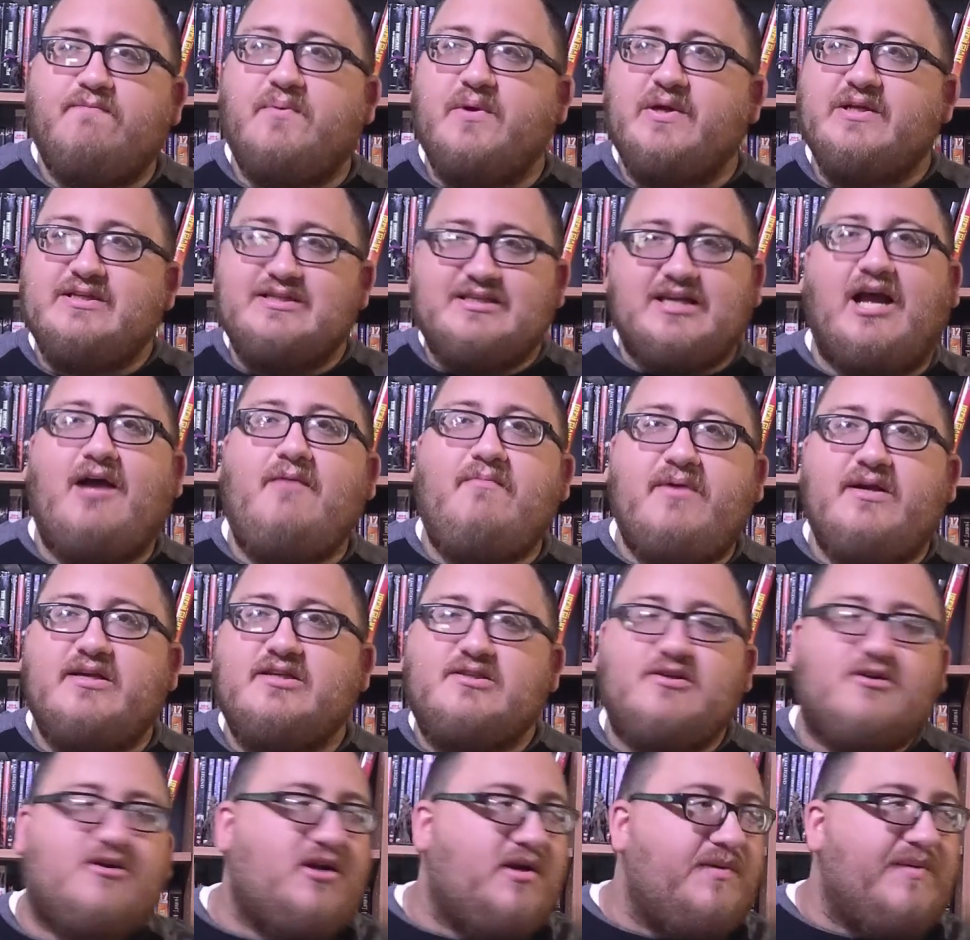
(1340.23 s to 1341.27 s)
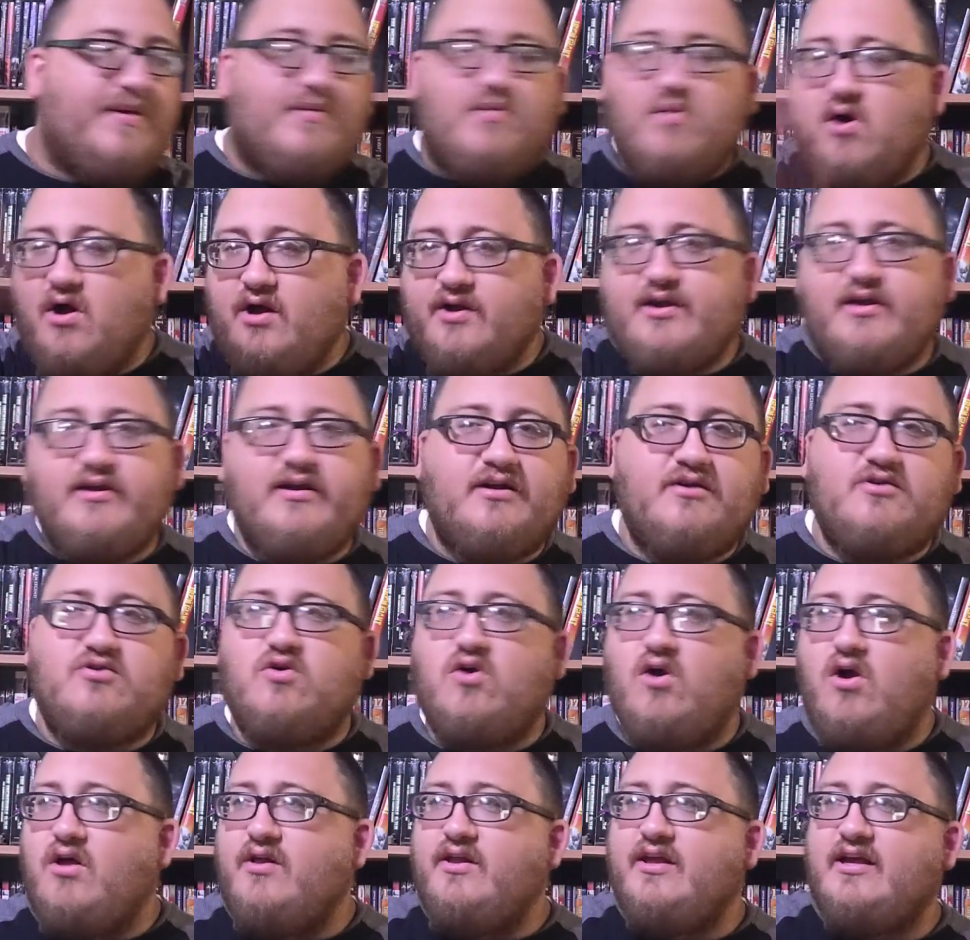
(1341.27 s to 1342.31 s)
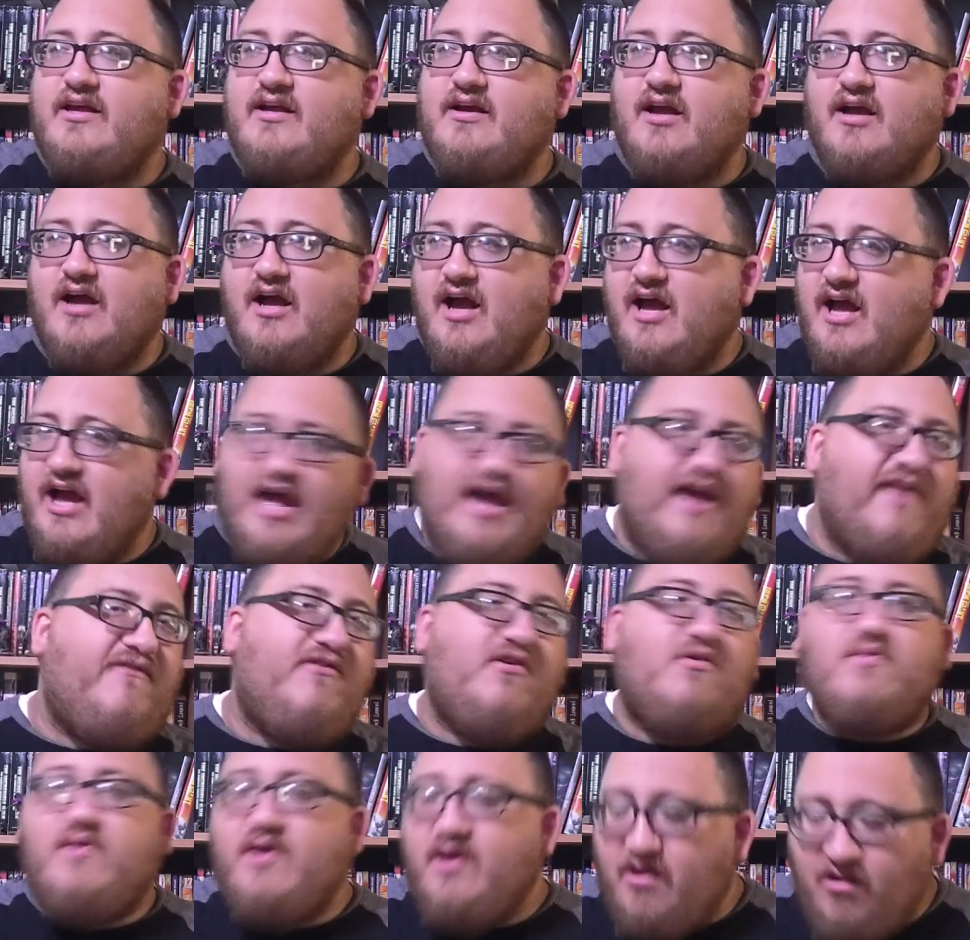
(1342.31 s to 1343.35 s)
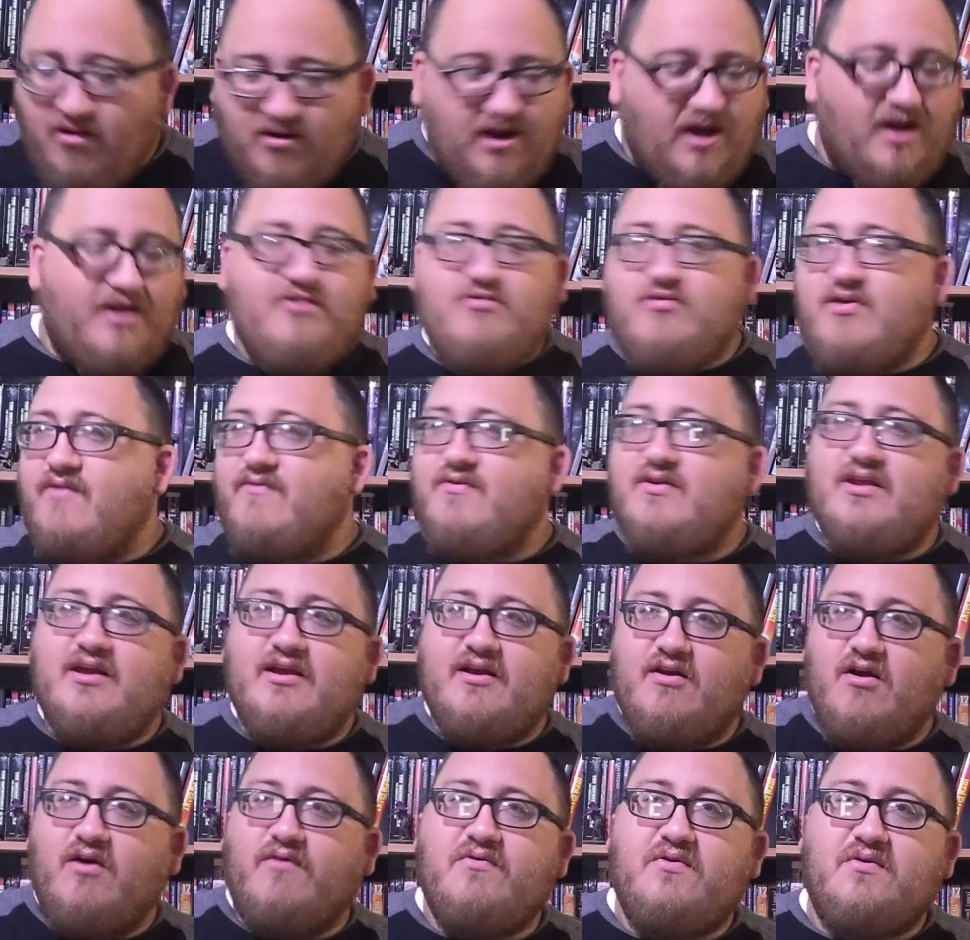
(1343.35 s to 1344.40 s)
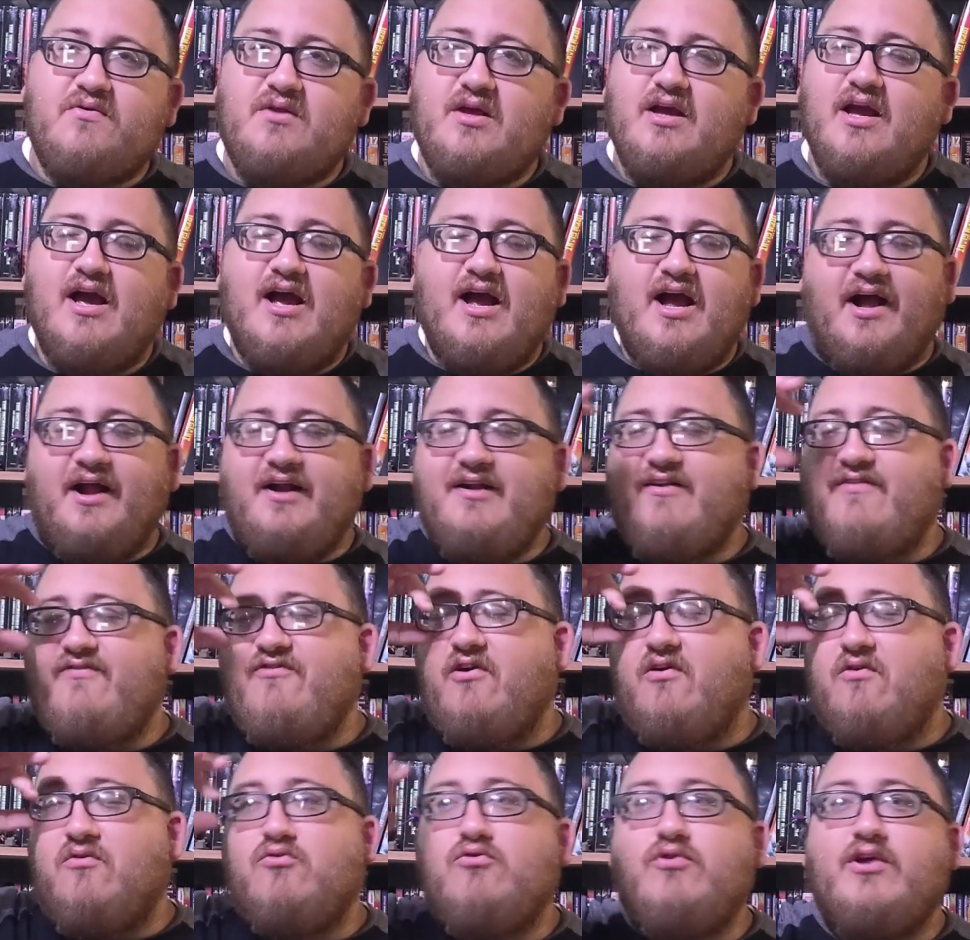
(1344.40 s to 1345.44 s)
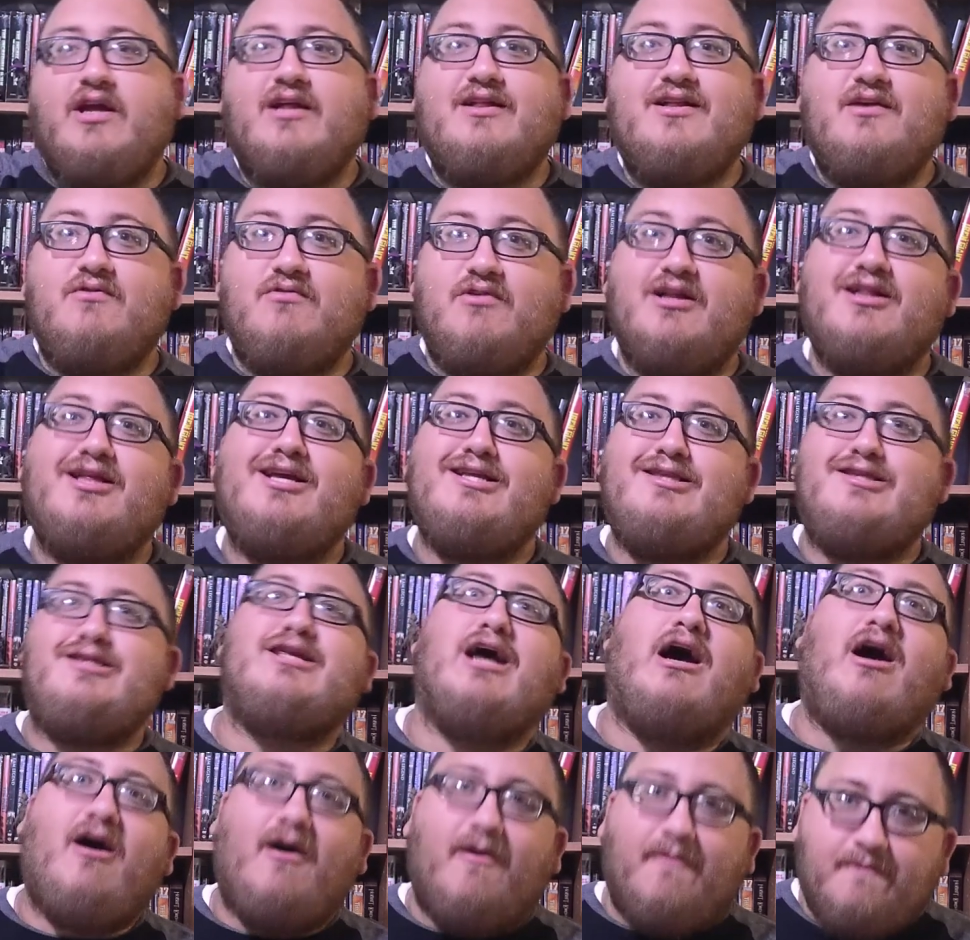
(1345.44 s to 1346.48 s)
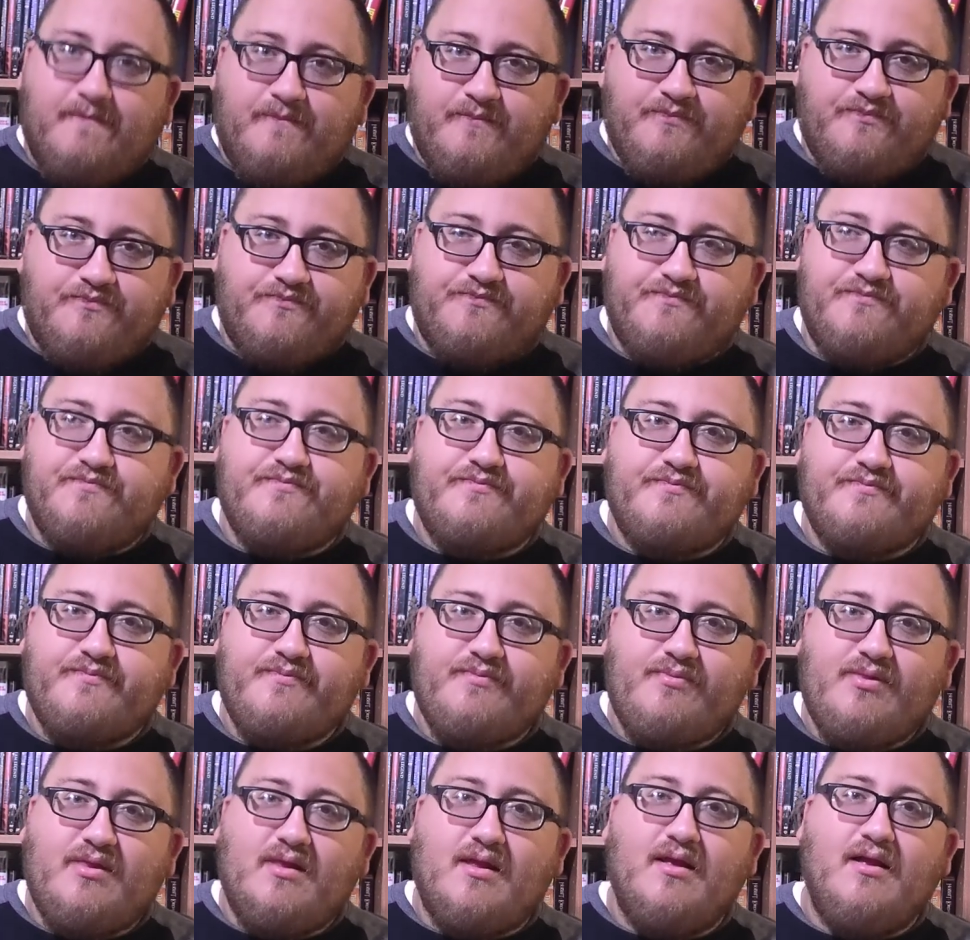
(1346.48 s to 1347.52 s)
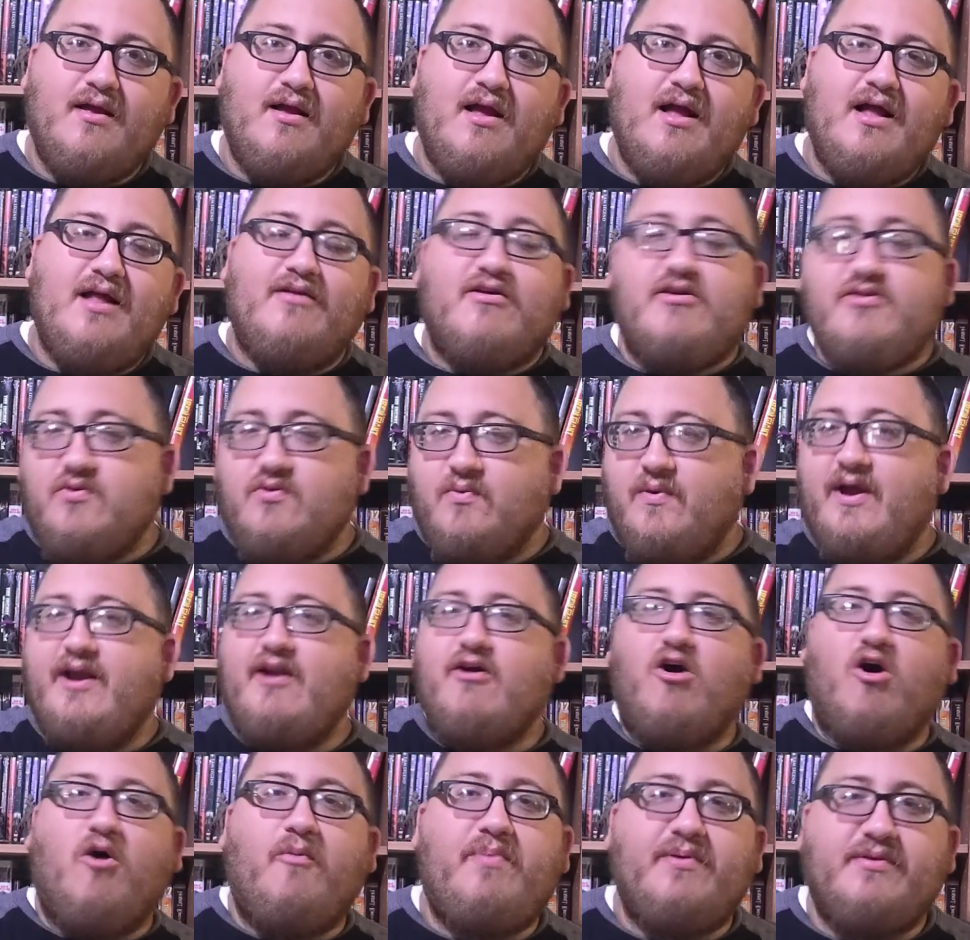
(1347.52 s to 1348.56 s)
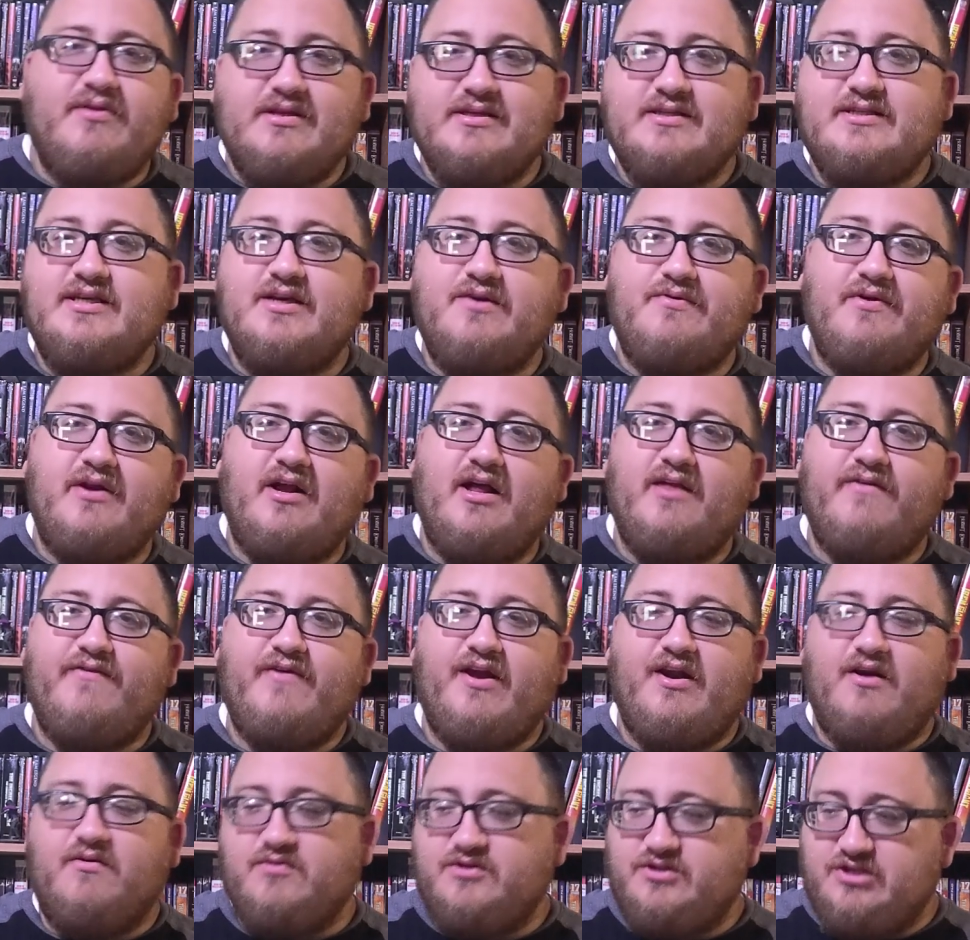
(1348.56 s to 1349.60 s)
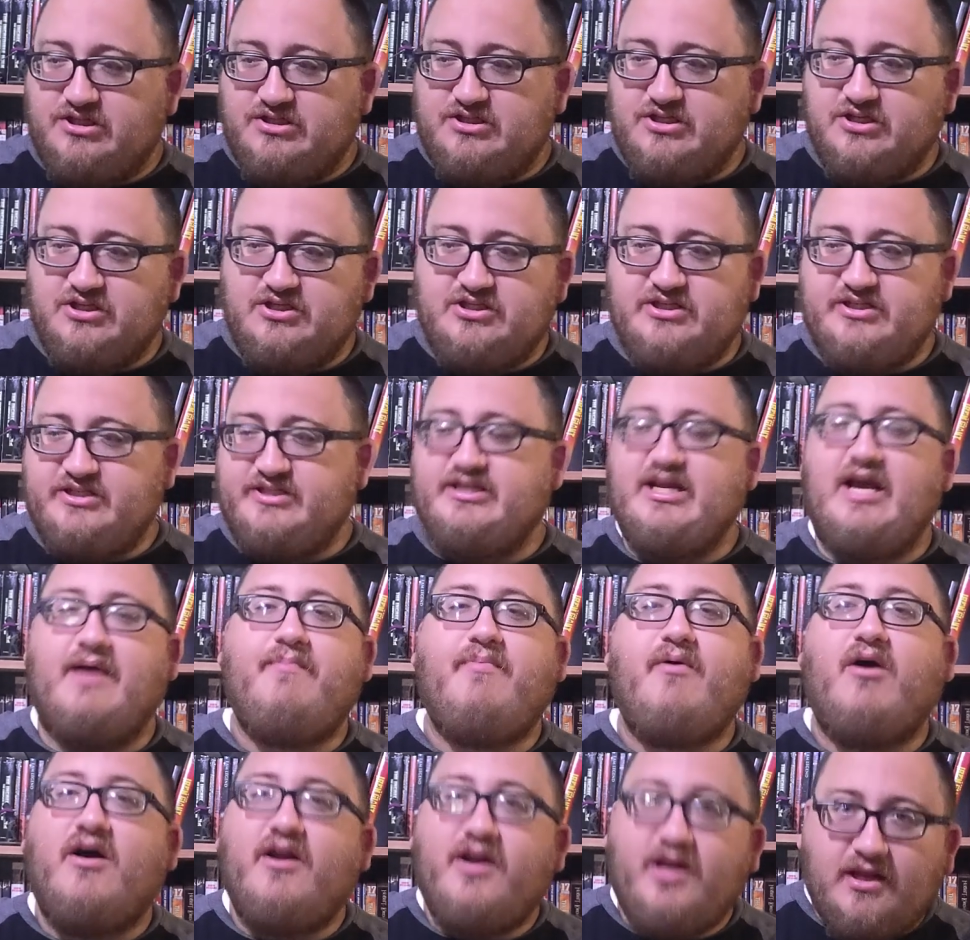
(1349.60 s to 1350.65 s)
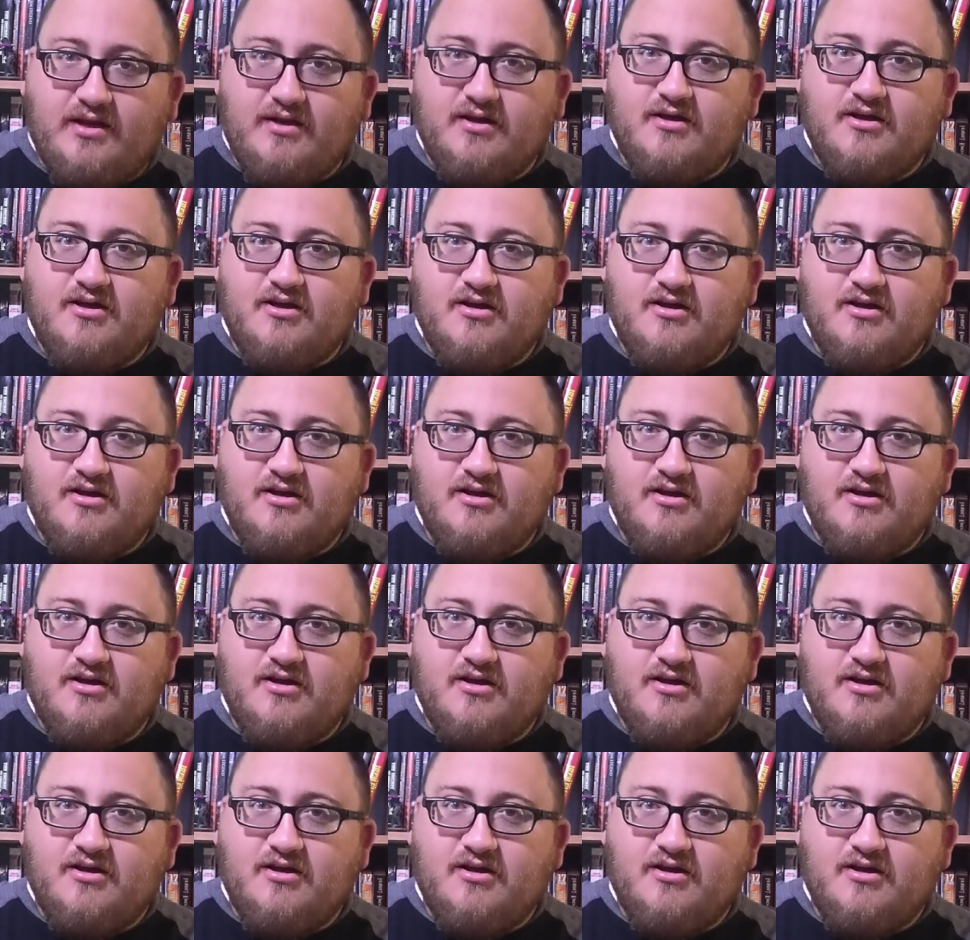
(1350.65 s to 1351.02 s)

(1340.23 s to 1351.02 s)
But zombies, they're going to be walking and crawling everywhere and under everything and over everything. I just felt really, really dumb that the way to open this secret elevator was just to step on it.